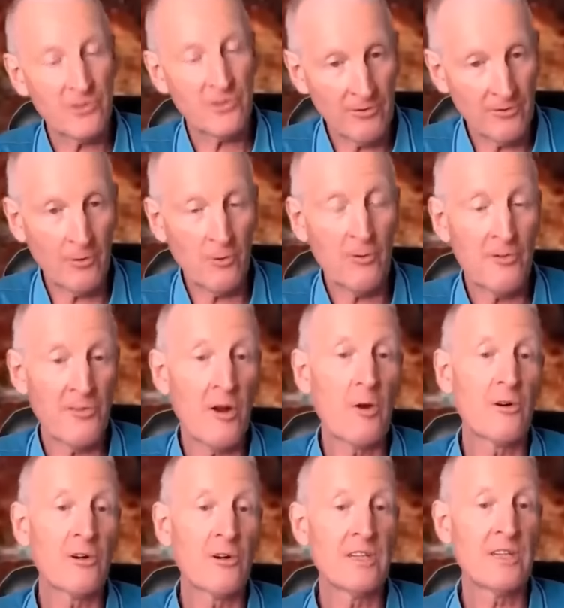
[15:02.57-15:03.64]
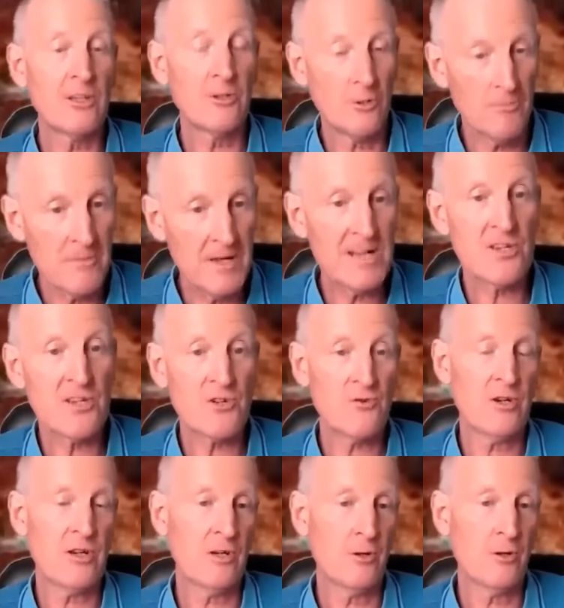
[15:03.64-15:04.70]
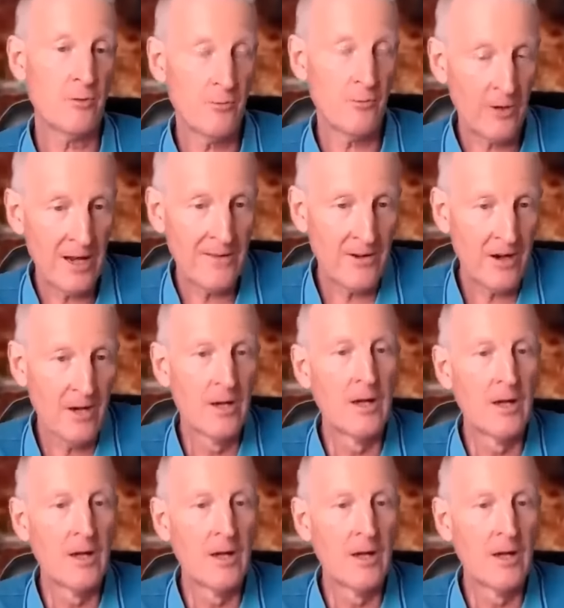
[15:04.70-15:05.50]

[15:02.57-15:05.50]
of authority or ministry or whatever.